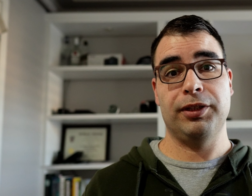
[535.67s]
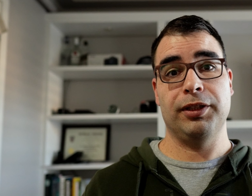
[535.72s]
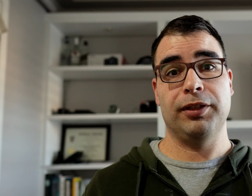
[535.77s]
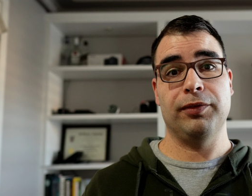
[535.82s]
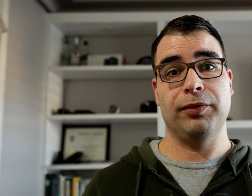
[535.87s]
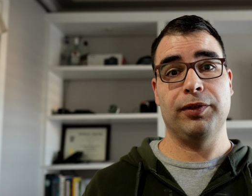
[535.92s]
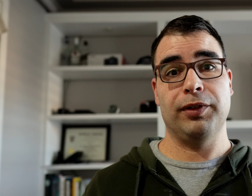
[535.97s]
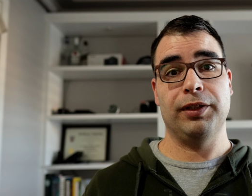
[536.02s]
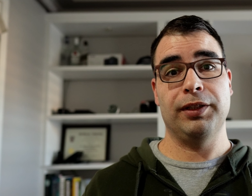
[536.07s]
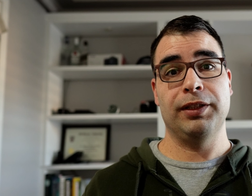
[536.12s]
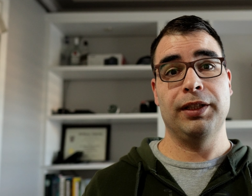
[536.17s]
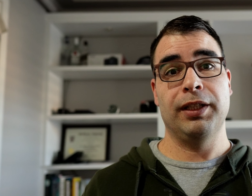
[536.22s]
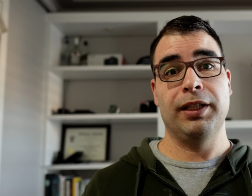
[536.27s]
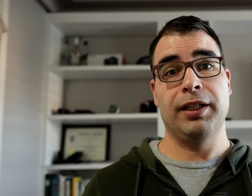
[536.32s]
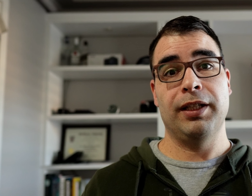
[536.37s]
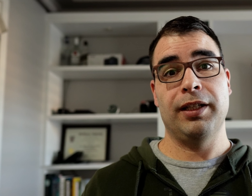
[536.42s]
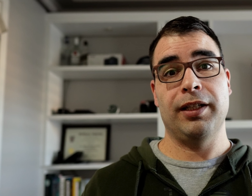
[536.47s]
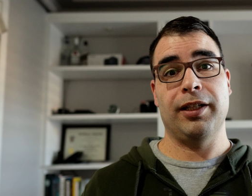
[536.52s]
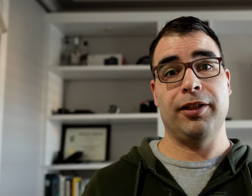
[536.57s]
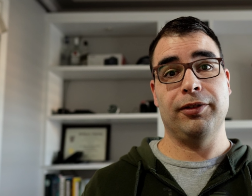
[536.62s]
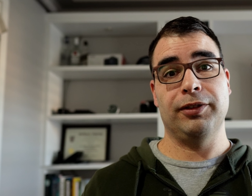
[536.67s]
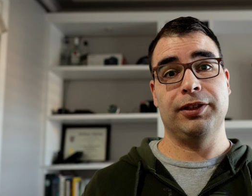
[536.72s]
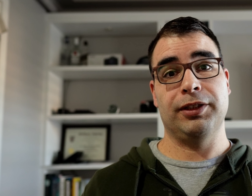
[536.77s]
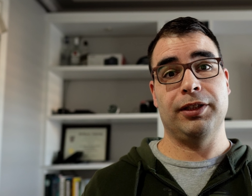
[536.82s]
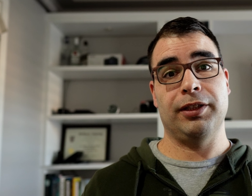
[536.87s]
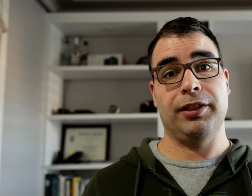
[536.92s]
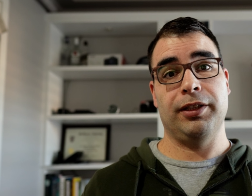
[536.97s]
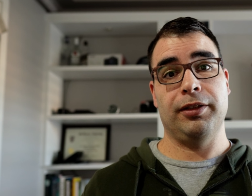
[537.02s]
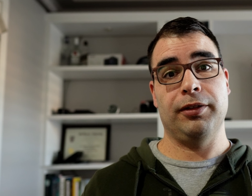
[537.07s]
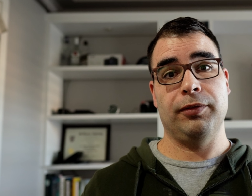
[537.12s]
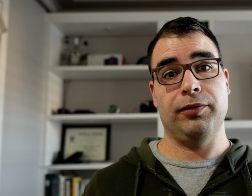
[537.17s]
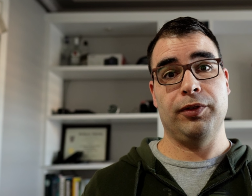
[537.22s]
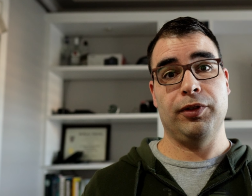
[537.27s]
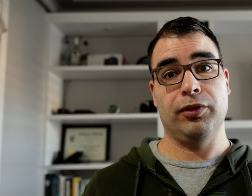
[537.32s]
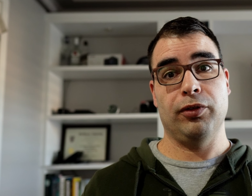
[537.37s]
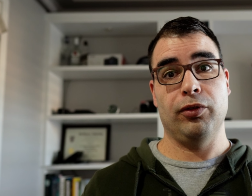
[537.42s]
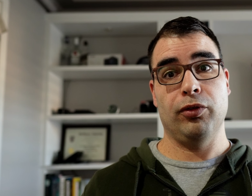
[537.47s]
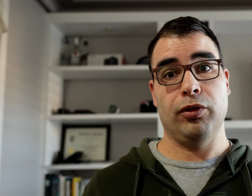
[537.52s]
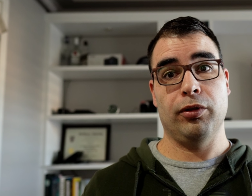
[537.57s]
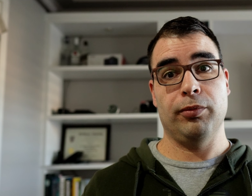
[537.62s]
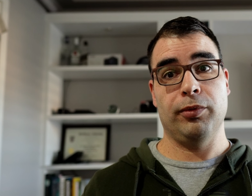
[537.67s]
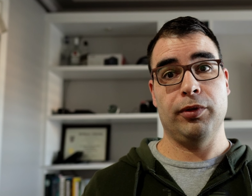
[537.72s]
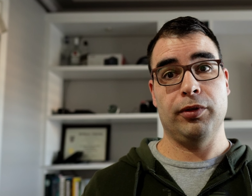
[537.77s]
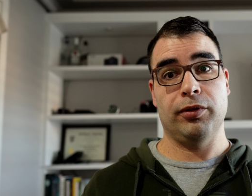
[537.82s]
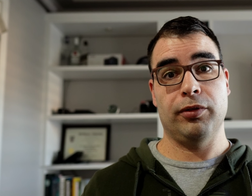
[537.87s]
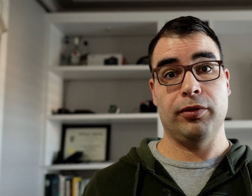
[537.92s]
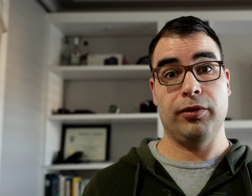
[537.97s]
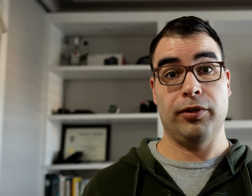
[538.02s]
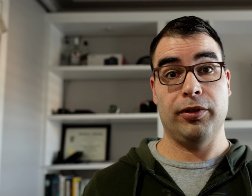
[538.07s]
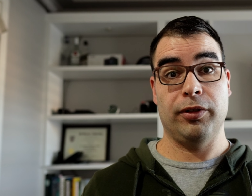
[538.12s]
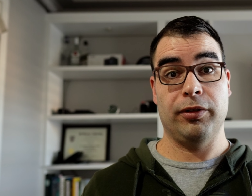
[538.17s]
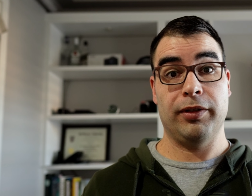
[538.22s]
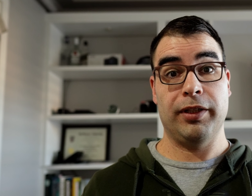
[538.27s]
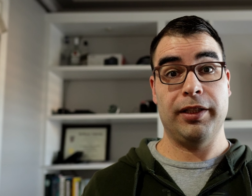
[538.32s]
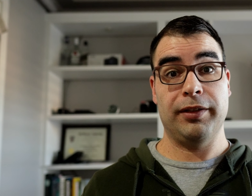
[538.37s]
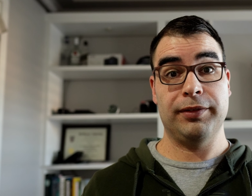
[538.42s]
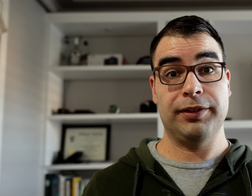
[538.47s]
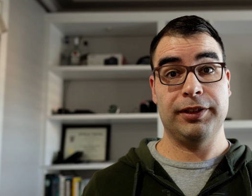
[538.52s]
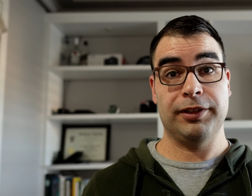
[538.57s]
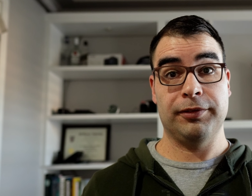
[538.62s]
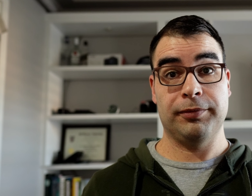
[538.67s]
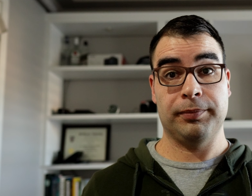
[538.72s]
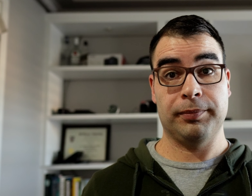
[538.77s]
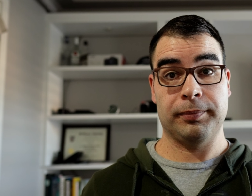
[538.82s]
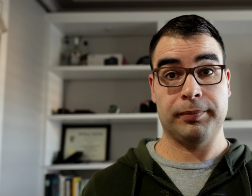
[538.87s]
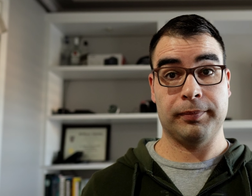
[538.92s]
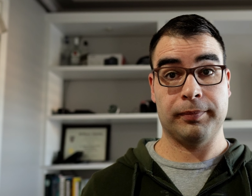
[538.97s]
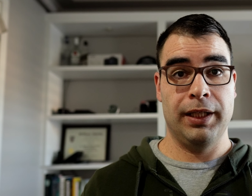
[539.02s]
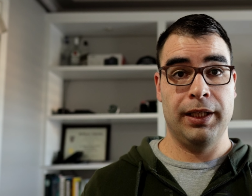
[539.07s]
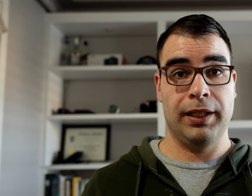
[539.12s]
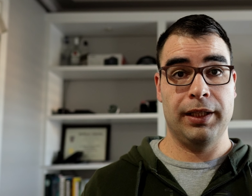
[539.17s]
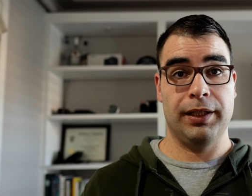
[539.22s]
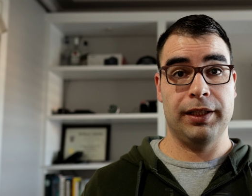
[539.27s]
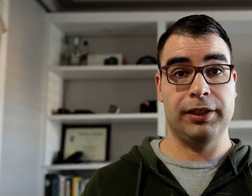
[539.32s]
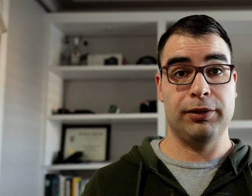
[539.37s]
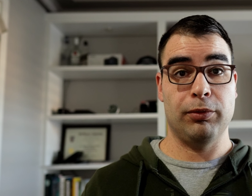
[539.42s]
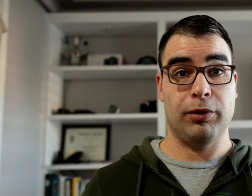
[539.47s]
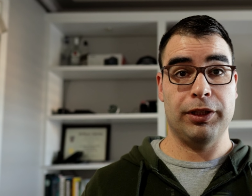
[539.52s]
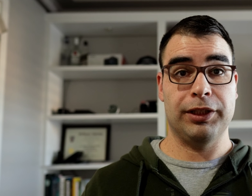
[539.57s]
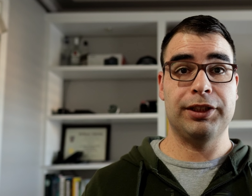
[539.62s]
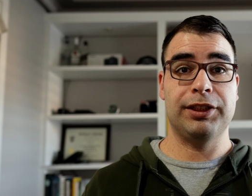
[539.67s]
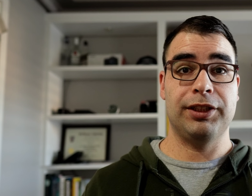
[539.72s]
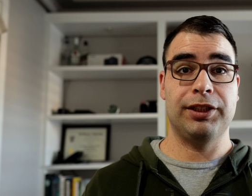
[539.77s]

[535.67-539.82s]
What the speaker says: different outside of your normal chronographs. This watch